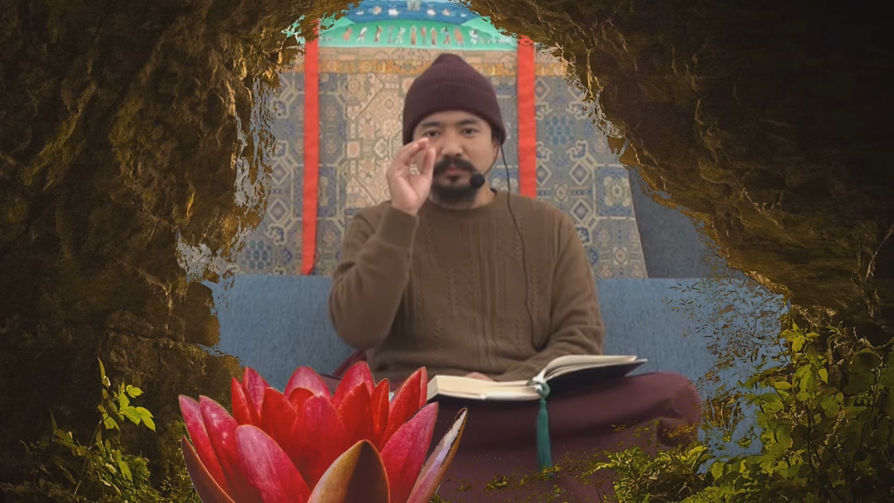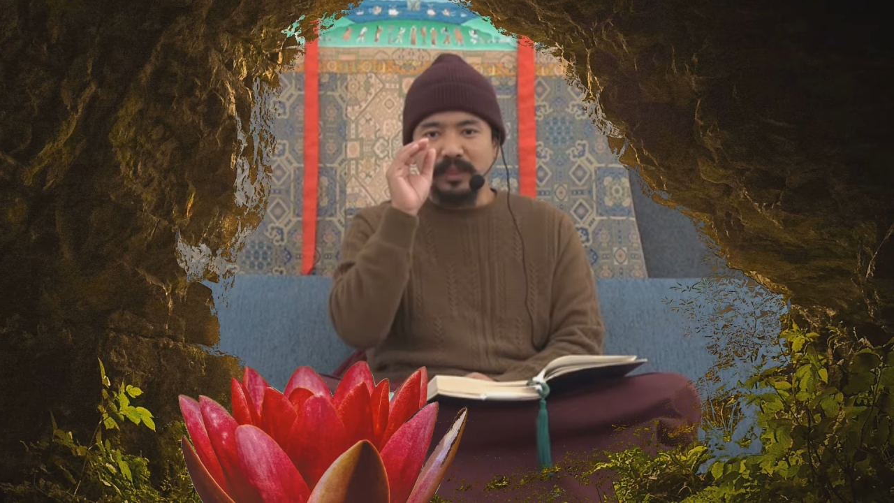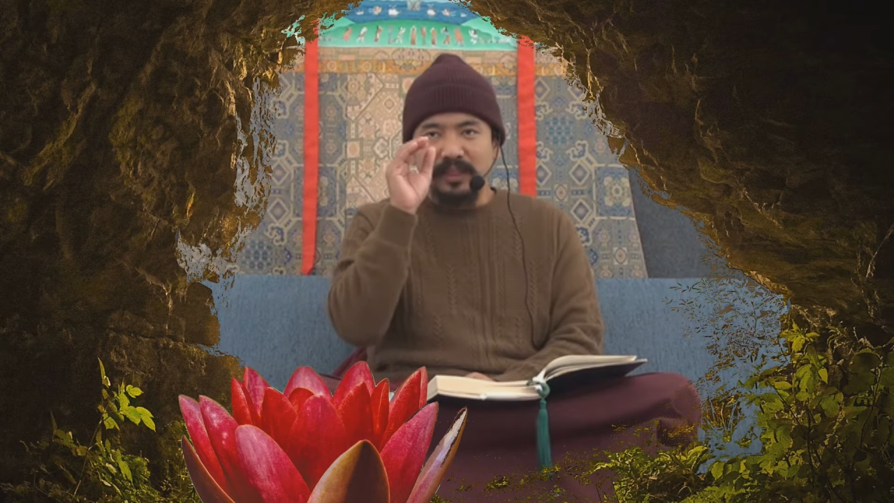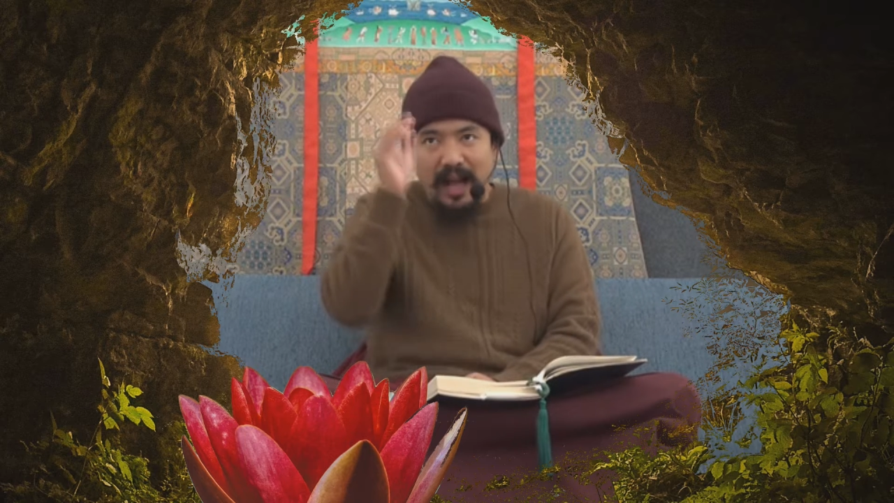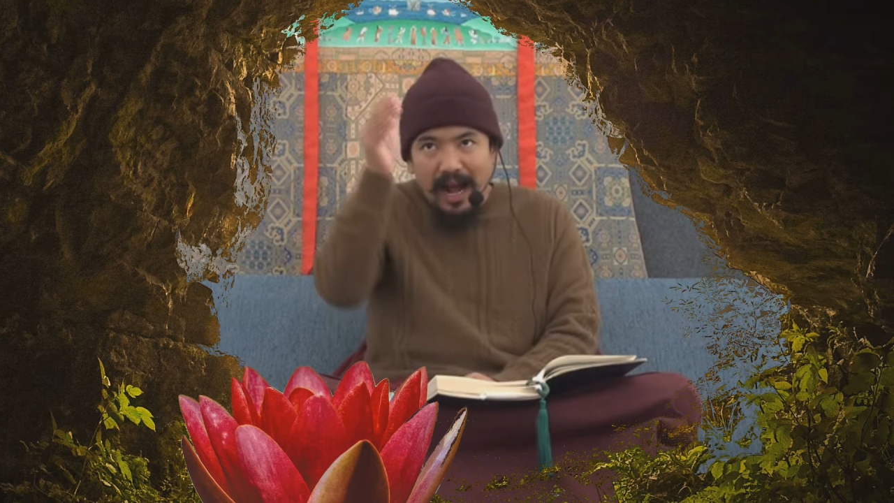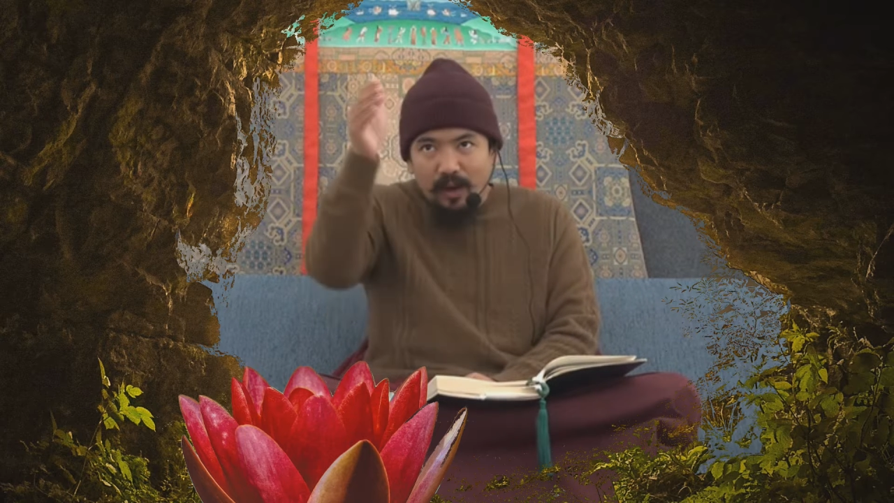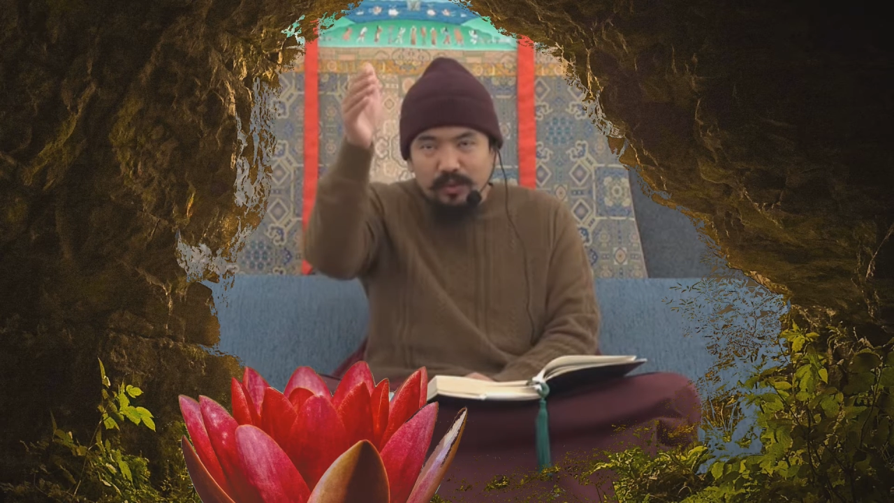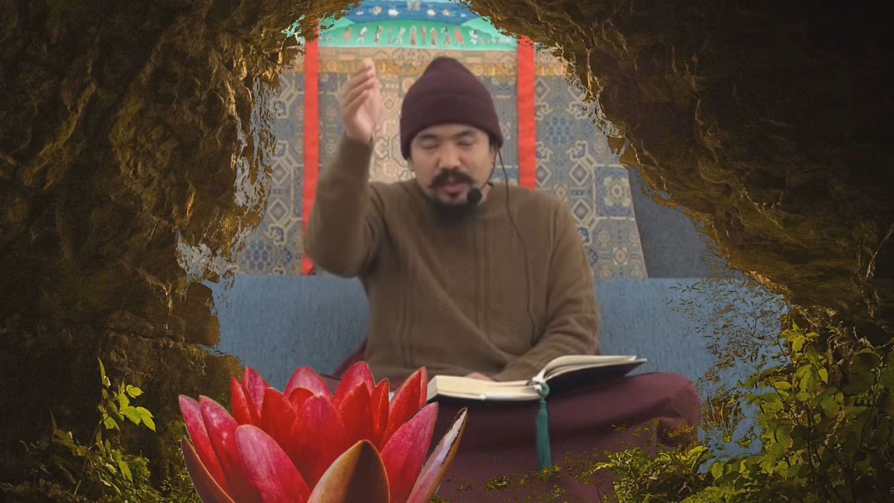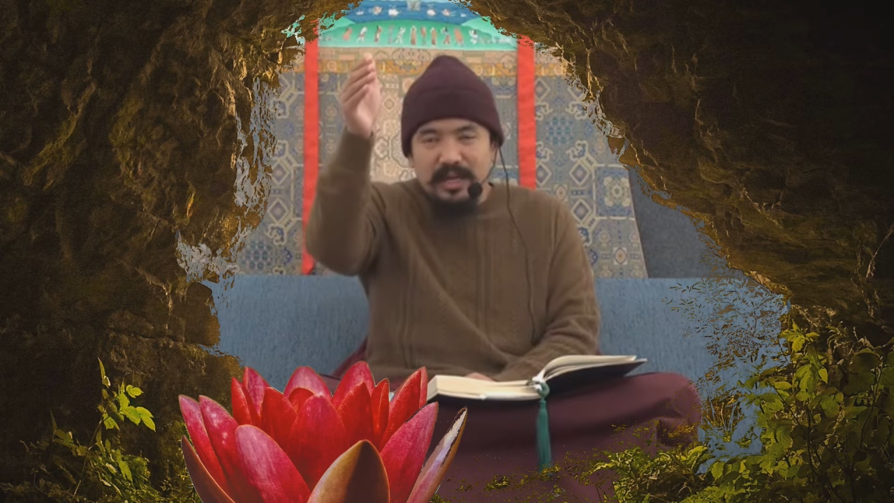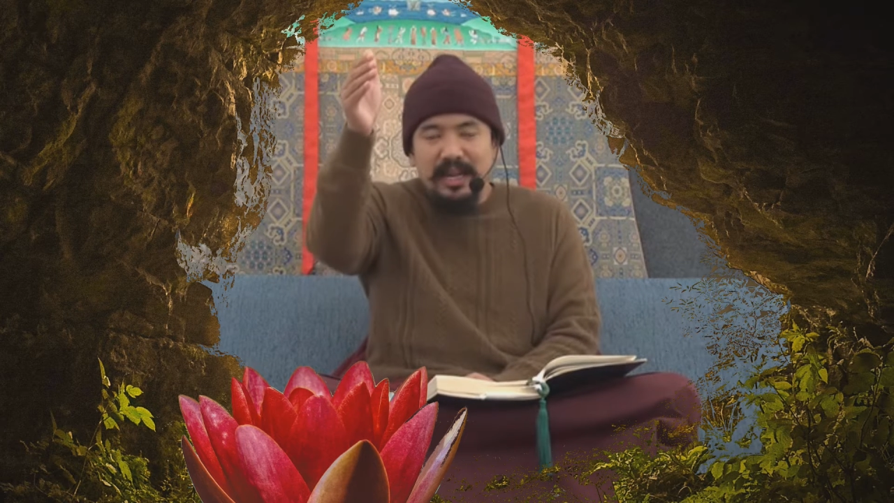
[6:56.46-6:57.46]
the
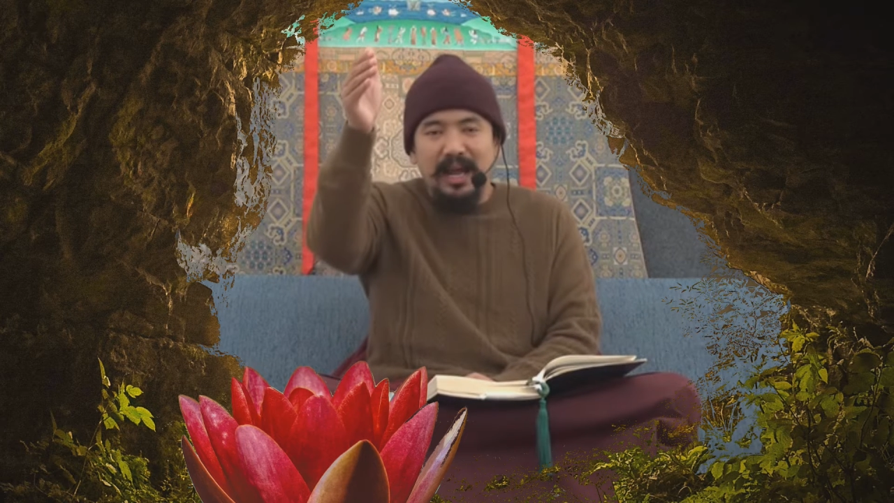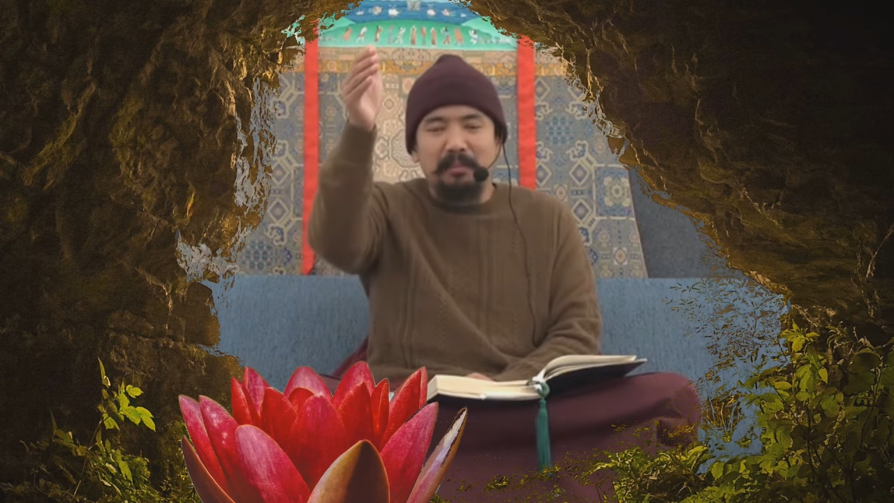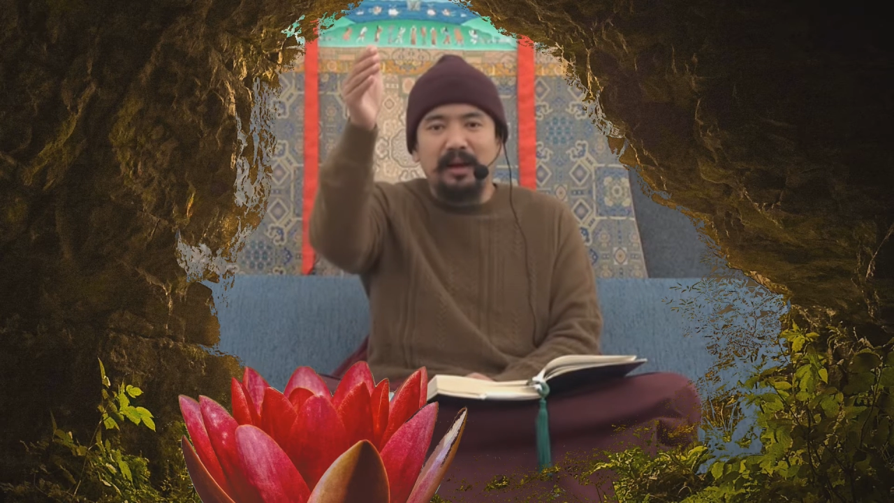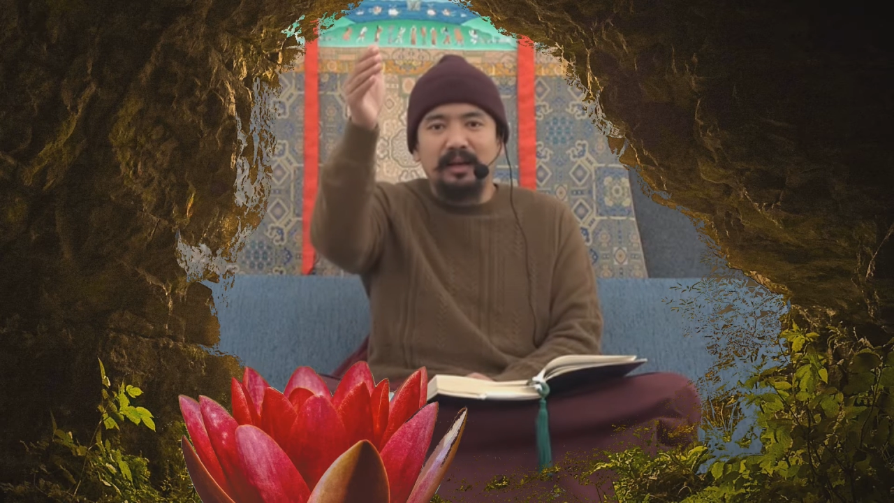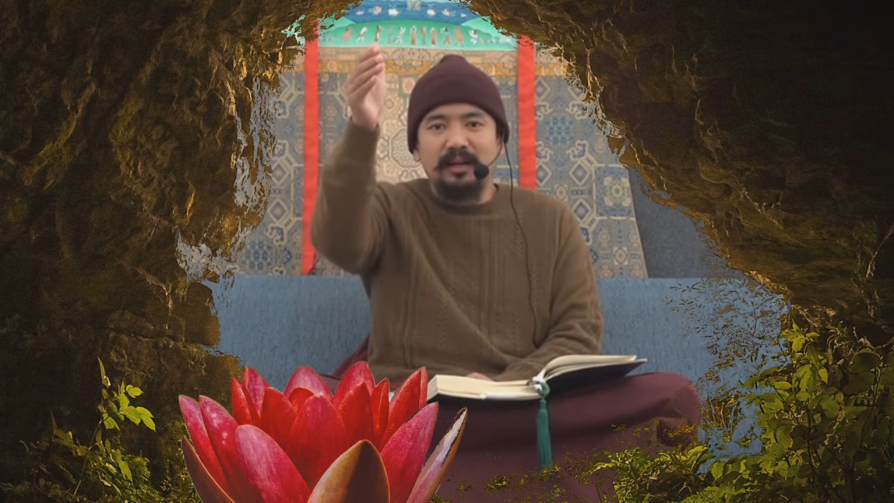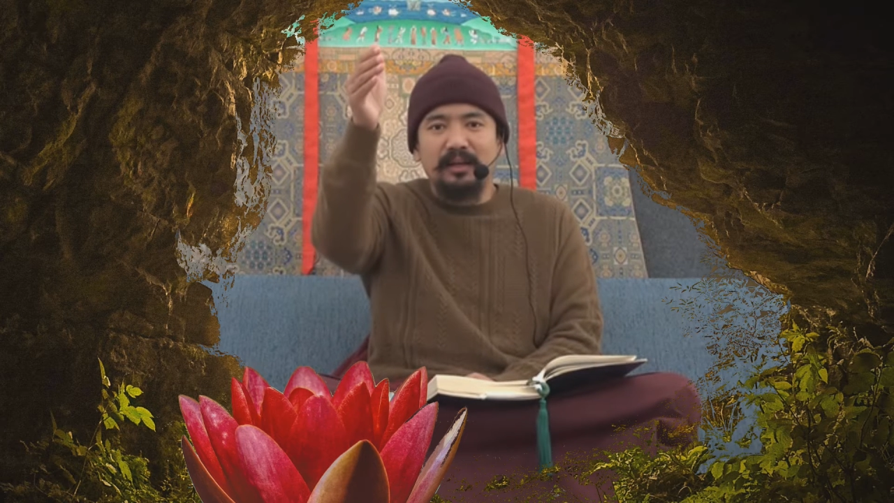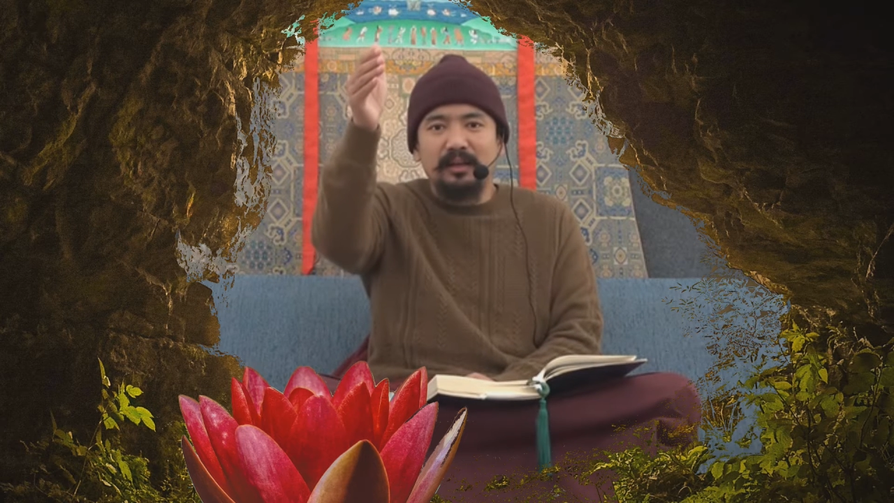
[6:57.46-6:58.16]
outer Lama,